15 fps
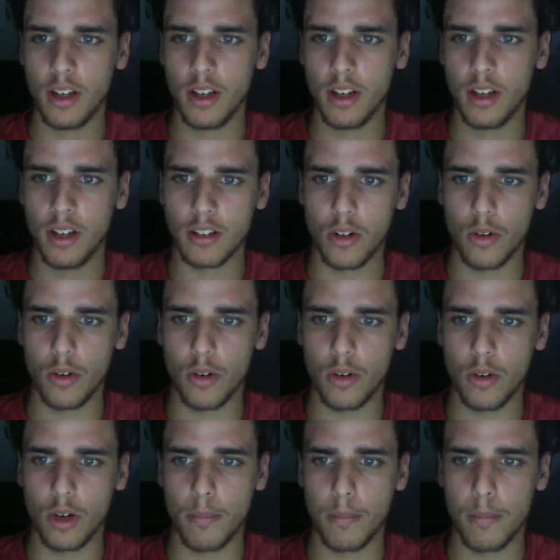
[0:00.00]
So
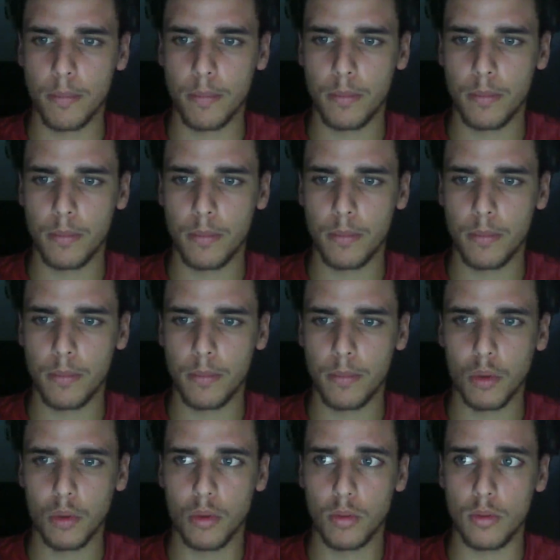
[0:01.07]

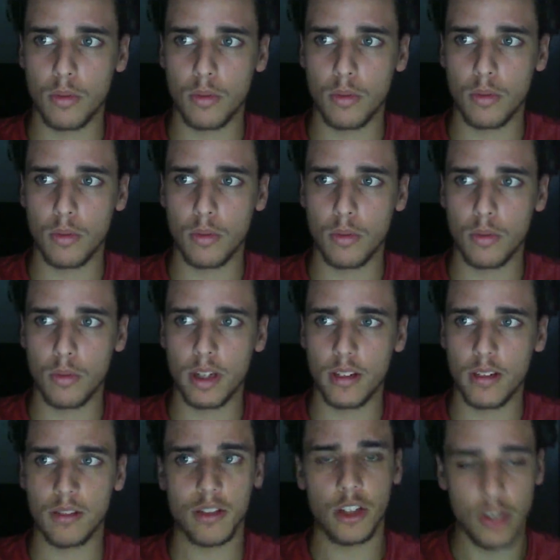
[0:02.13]
you
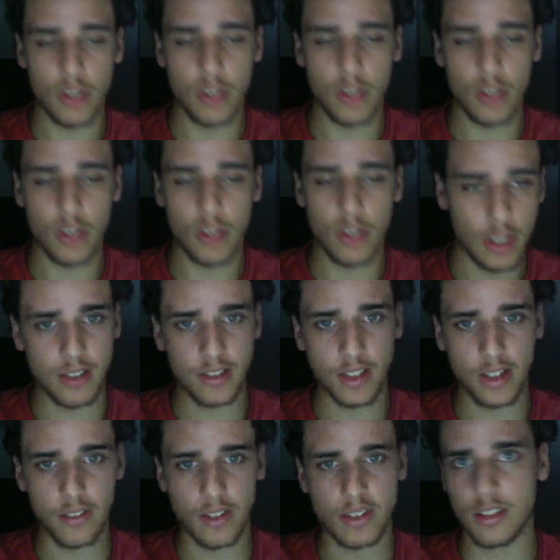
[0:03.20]
need to wait inside
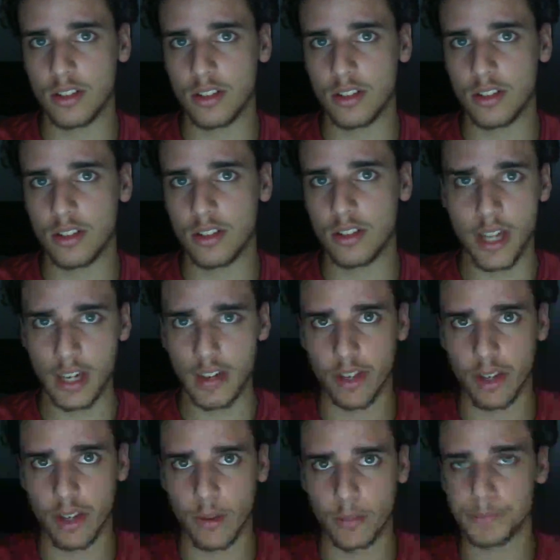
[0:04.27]
this. It's sort of king of a hill.